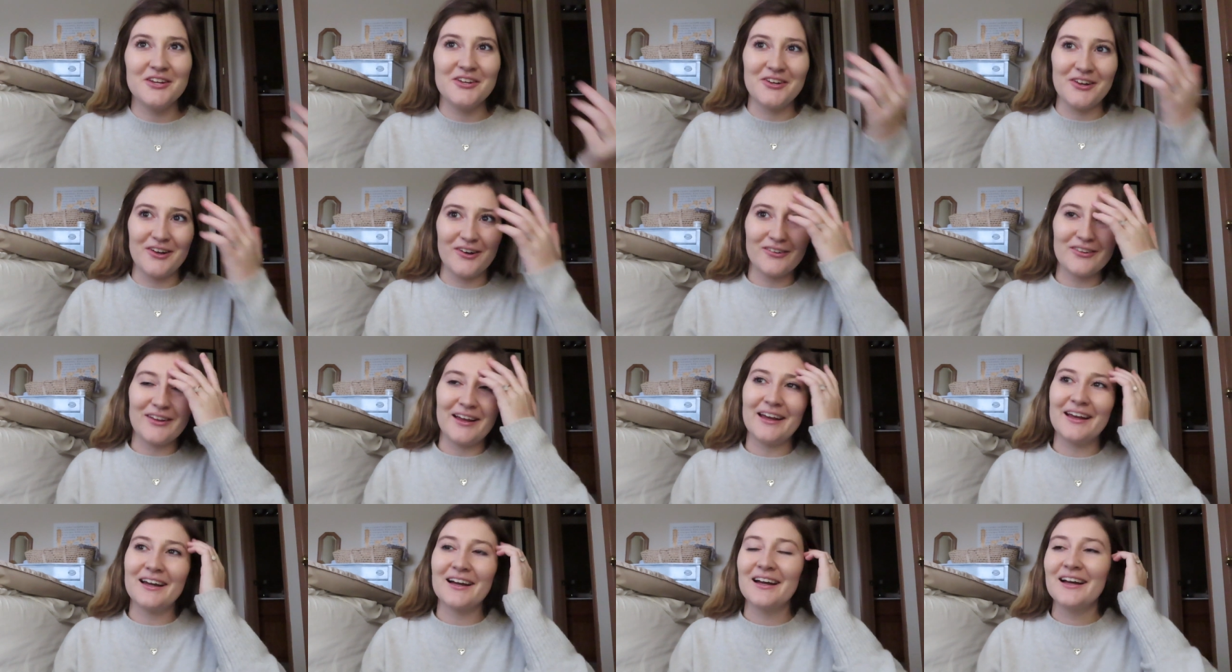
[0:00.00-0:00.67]
you know,
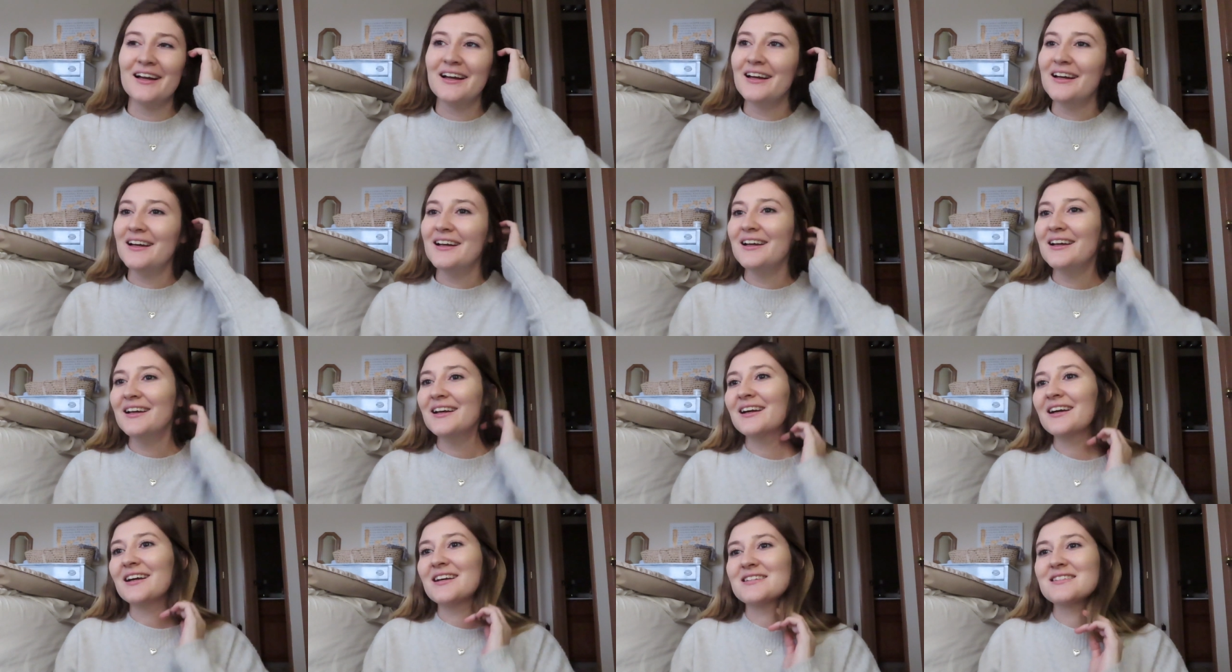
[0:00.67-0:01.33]
like,
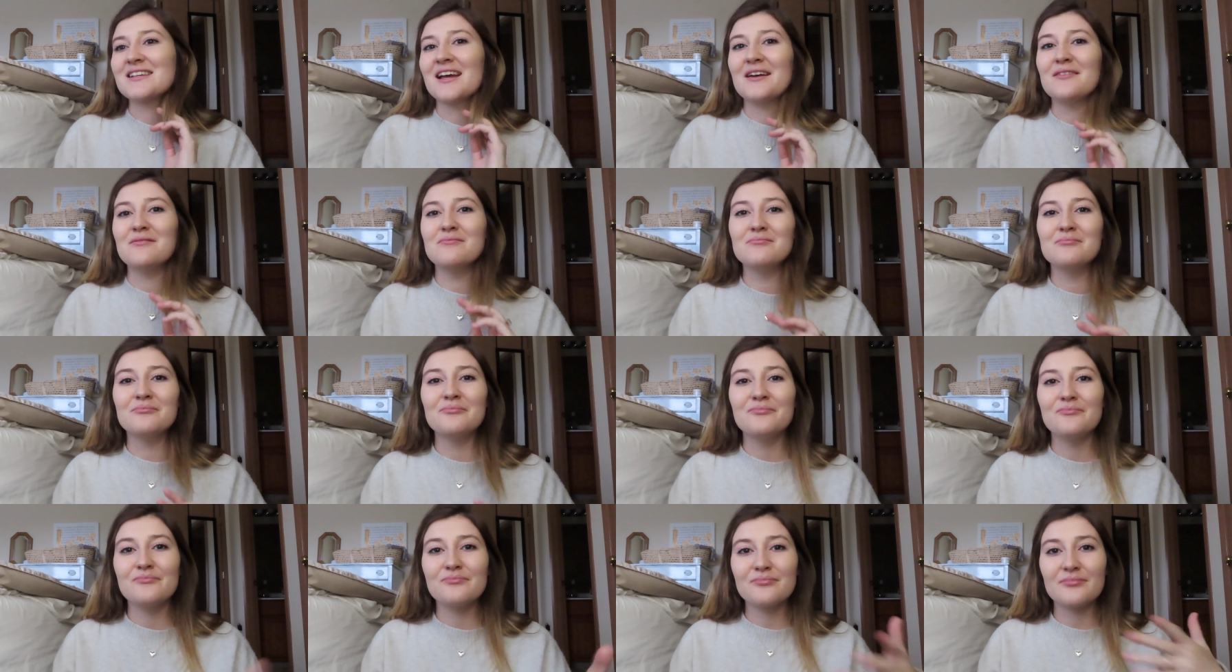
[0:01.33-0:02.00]
cause
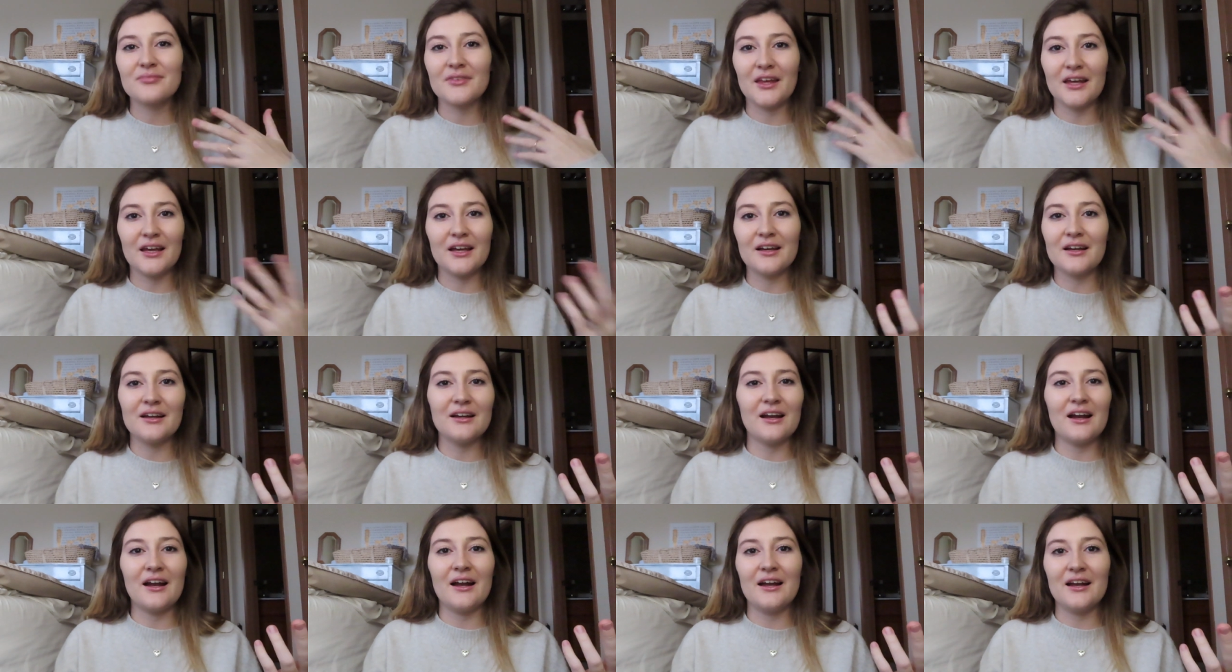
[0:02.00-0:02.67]
I'm like,
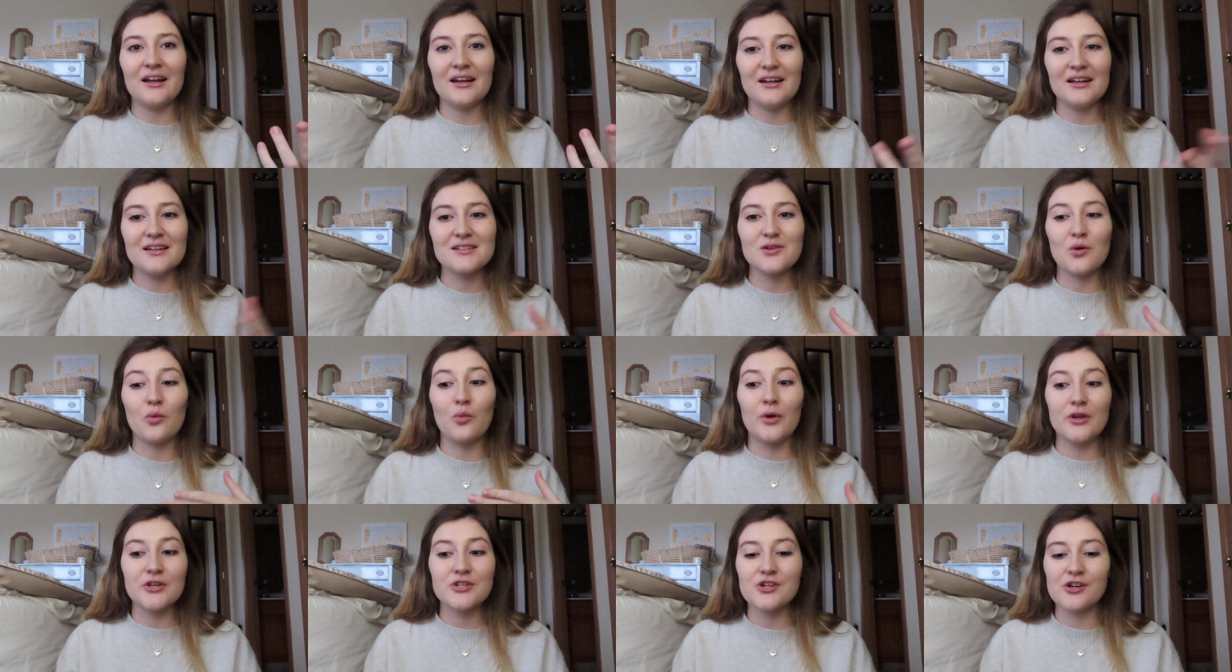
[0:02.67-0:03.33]
it's
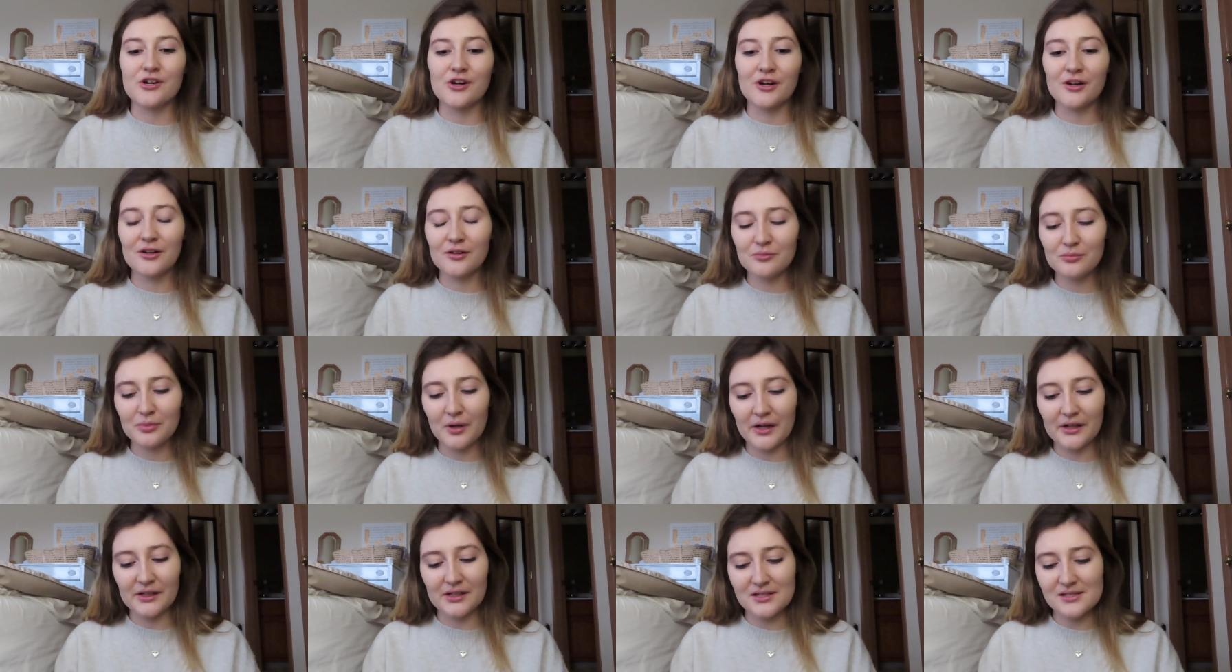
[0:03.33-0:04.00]
a winter
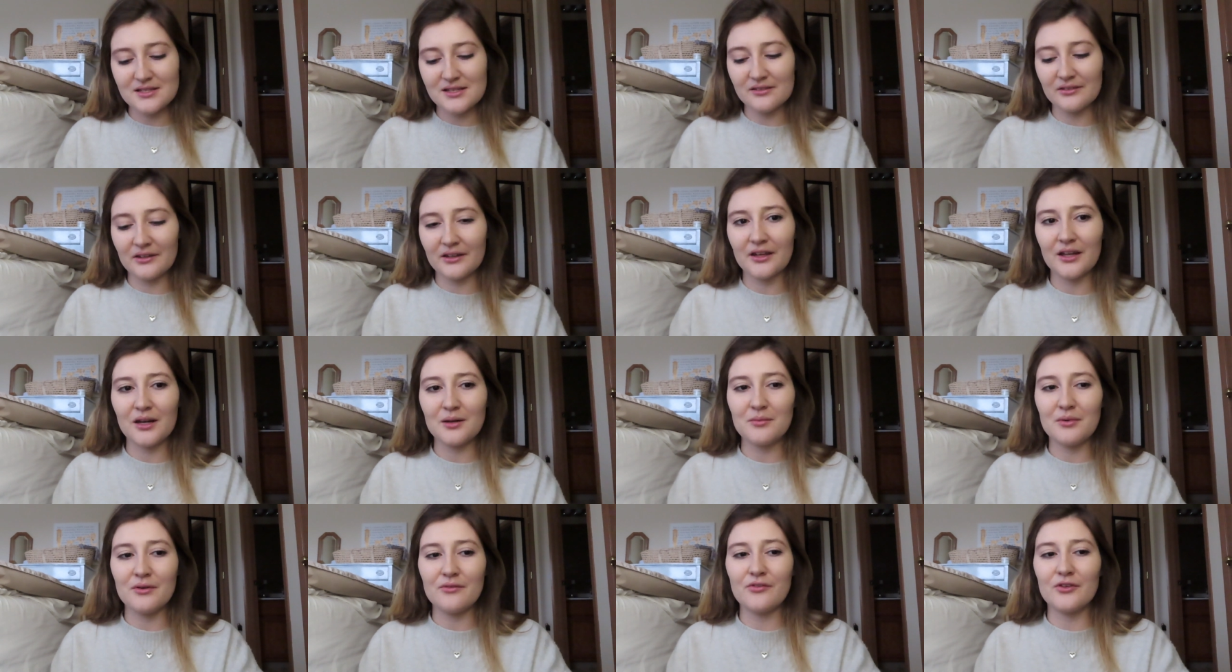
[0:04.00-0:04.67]
pregnancy, like
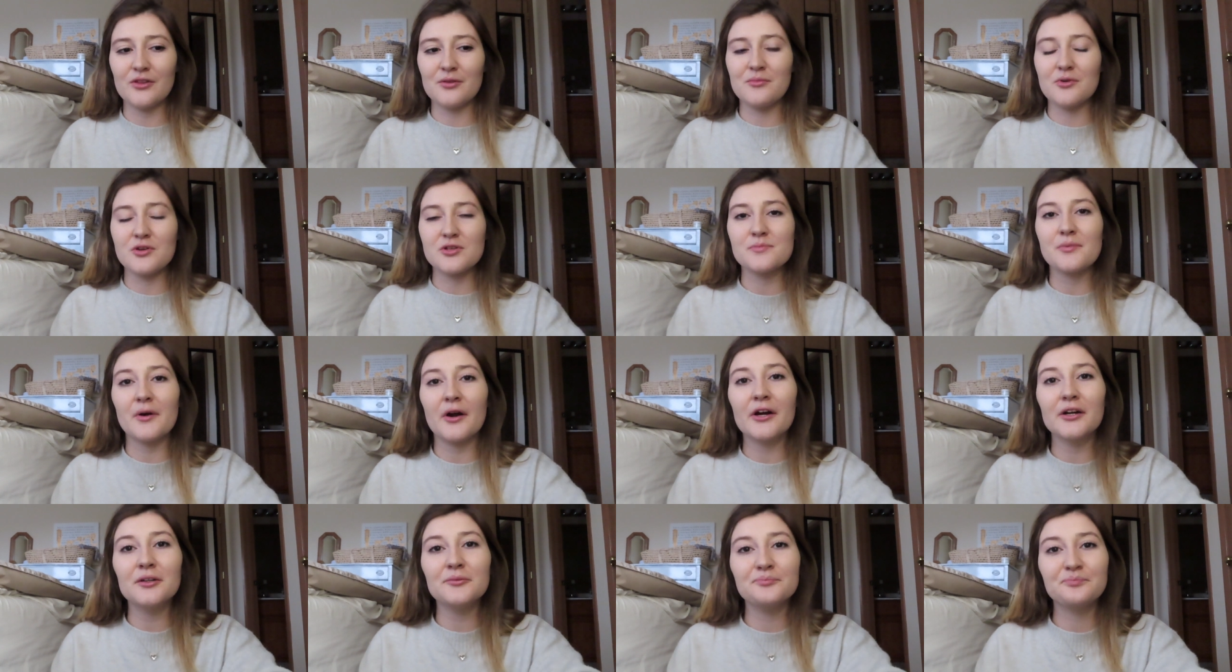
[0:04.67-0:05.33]
gonna be for the most
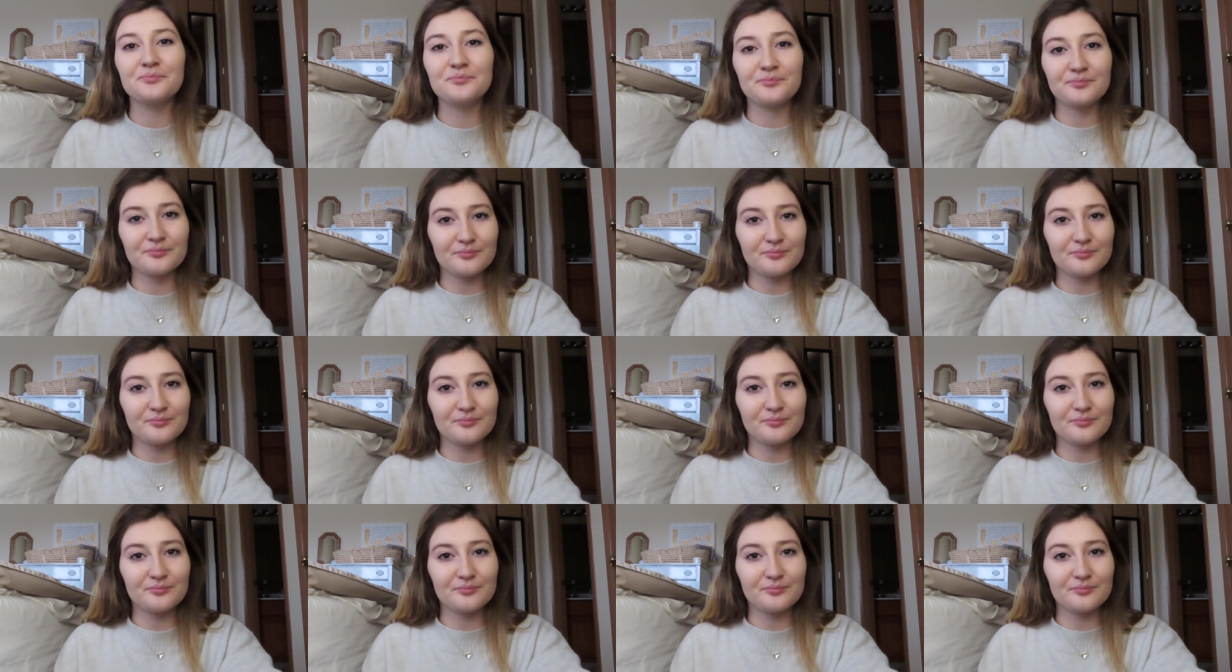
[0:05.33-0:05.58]
part.